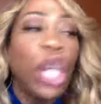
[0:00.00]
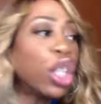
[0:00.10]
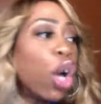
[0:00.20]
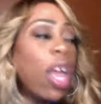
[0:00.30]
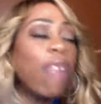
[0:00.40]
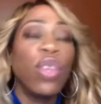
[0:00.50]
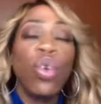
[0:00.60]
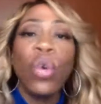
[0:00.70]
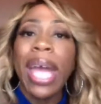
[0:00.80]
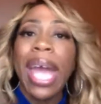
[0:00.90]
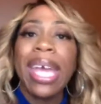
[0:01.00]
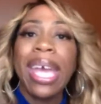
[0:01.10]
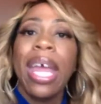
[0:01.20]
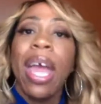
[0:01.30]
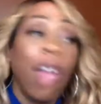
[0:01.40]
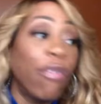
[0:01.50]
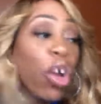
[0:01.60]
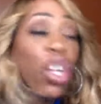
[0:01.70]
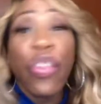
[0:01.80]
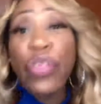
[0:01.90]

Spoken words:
So if you're in your